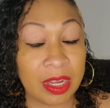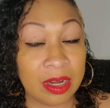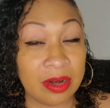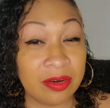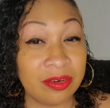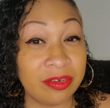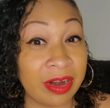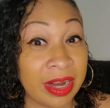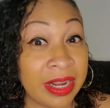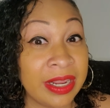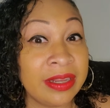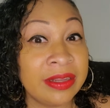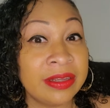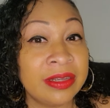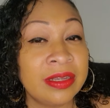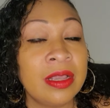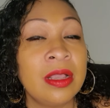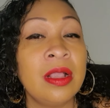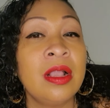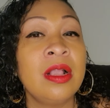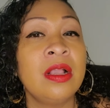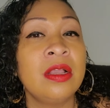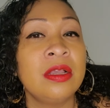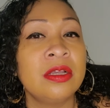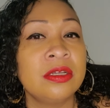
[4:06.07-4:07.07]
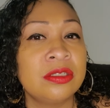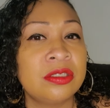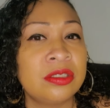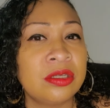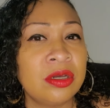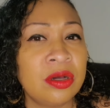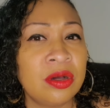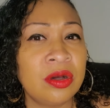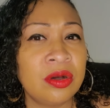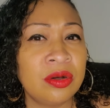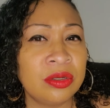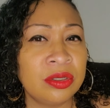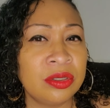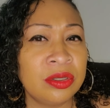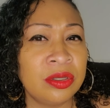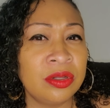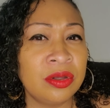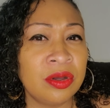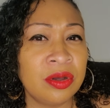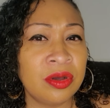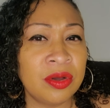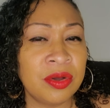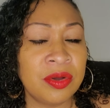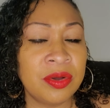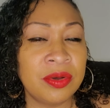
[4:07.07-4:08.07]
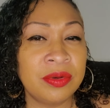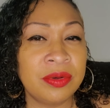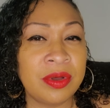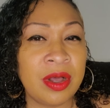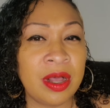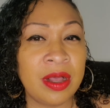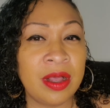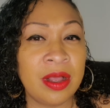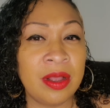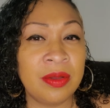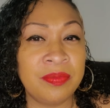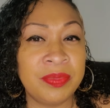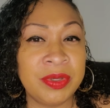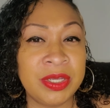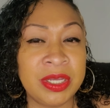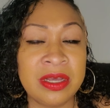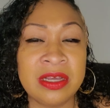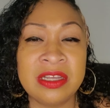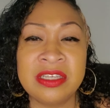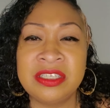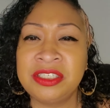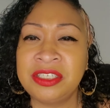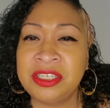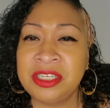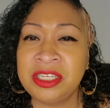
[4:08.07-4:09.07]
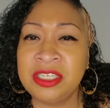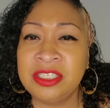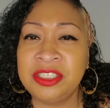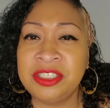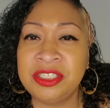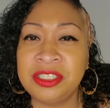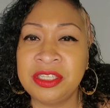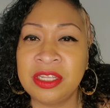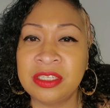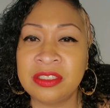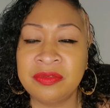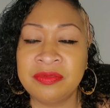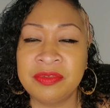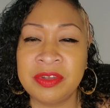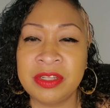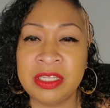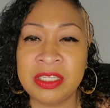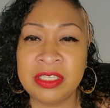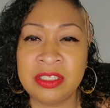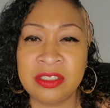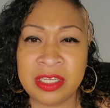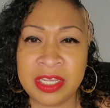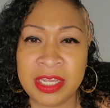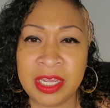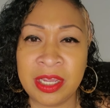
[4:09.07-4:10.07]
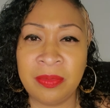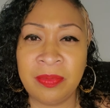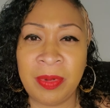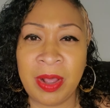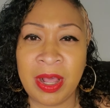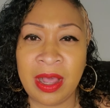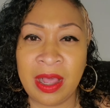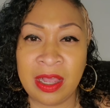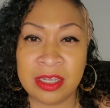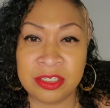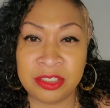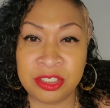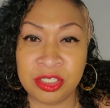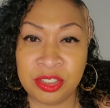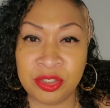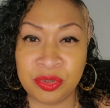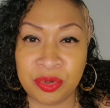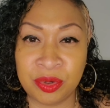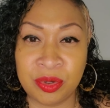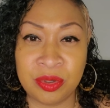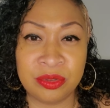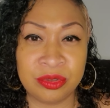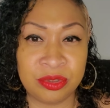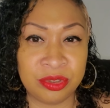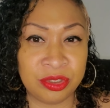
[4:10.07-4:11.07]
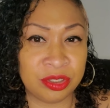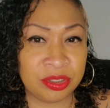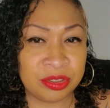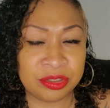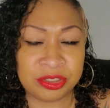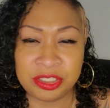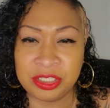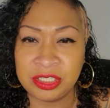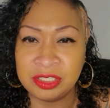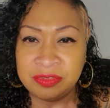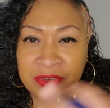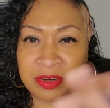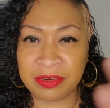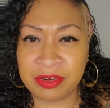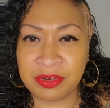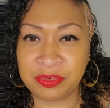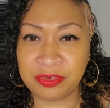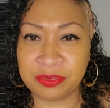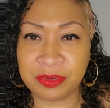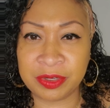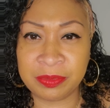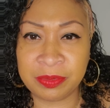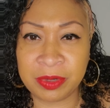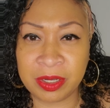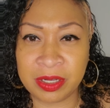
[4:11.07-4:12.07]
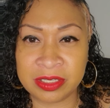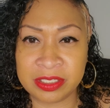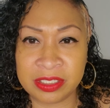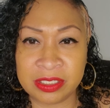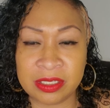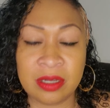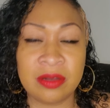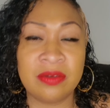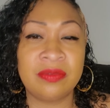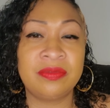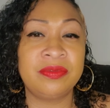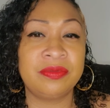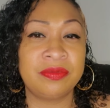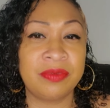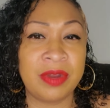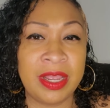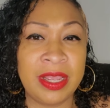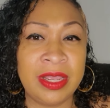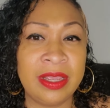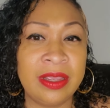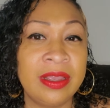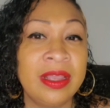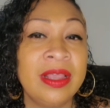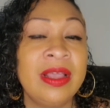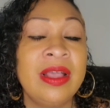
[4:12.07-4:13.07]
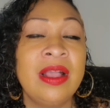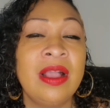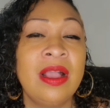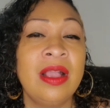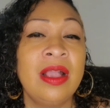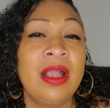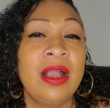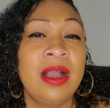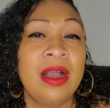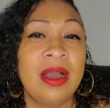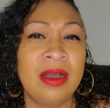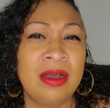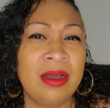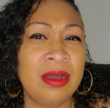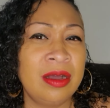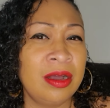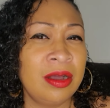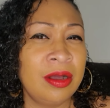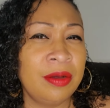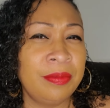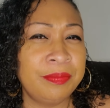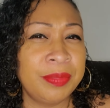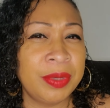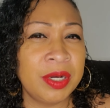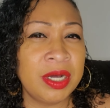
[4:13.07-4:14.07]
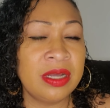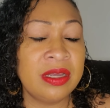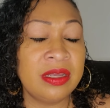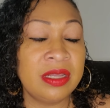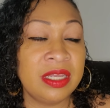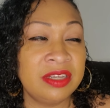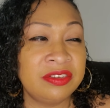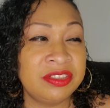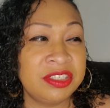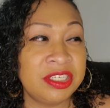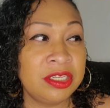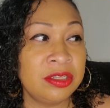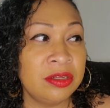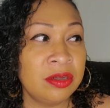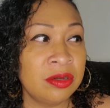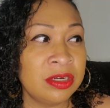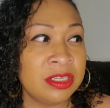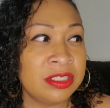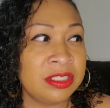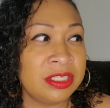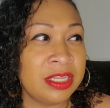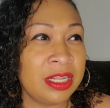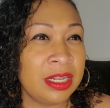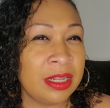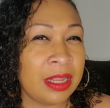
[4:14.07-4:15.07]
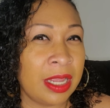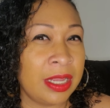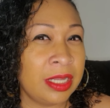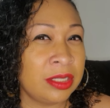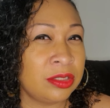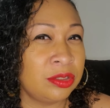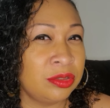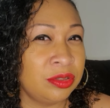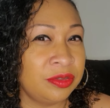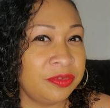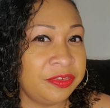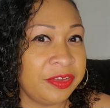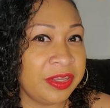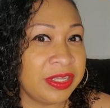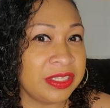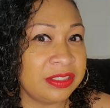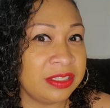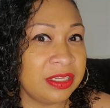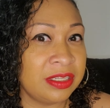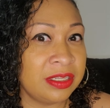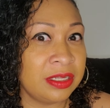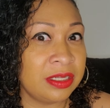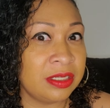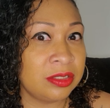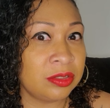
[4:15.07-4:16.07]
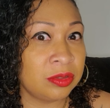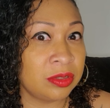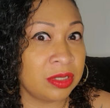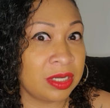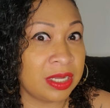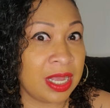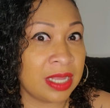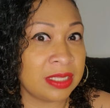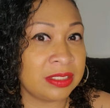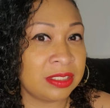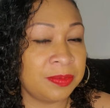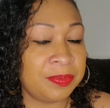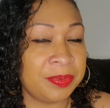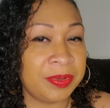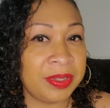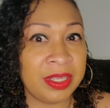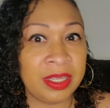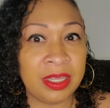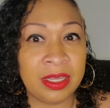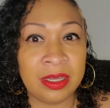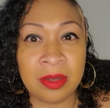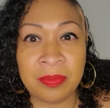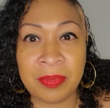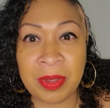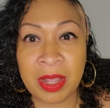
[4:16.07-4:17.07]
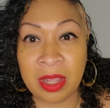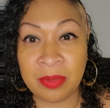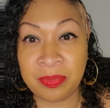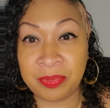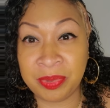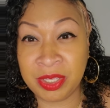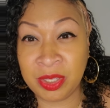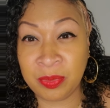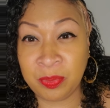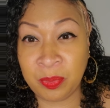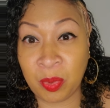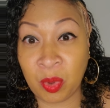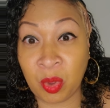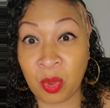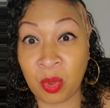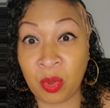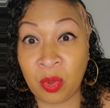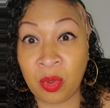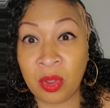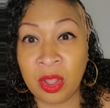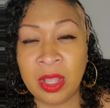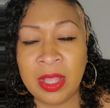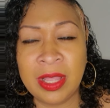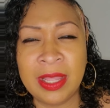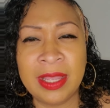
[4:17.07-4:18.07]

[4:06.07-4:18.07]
All right. So you know, uh, because she she doesn't really care about how she throw. You know, she's very free with herself, right? Um, but if she notices like two facedness or gossiping about people,